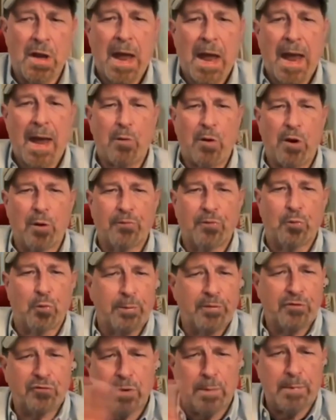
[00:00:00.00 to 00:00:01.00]
And we'll
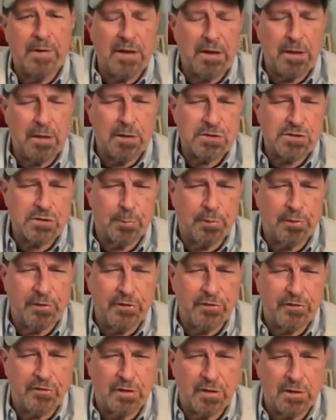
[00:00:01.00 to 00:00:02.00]
be streaming it here, so
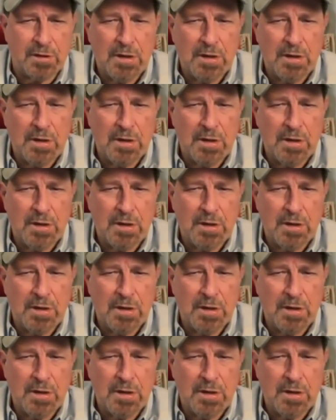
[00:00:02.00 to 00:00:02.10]
please